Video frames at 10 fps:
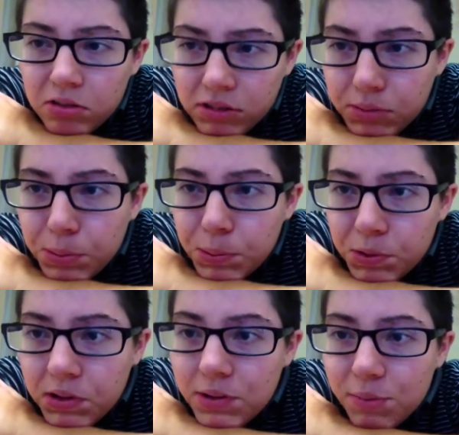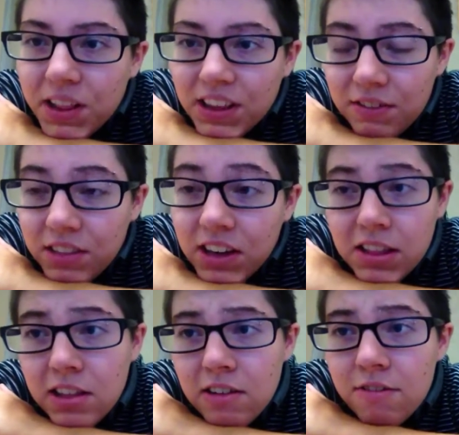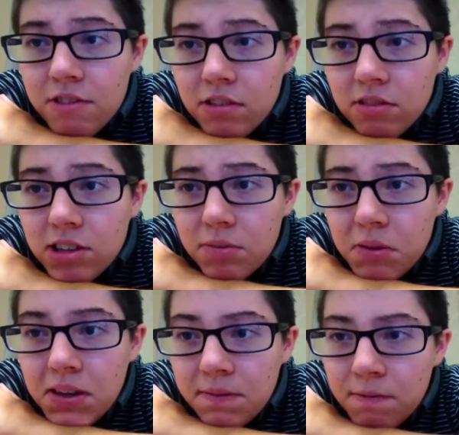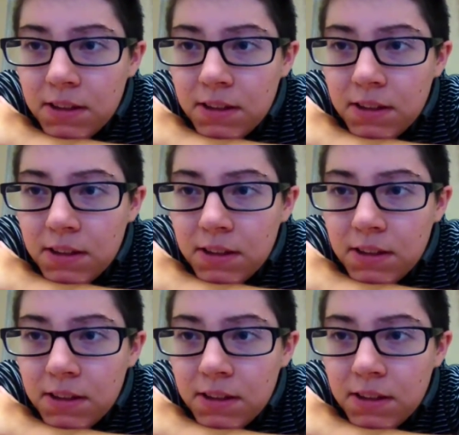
is people in my life that I love don't see me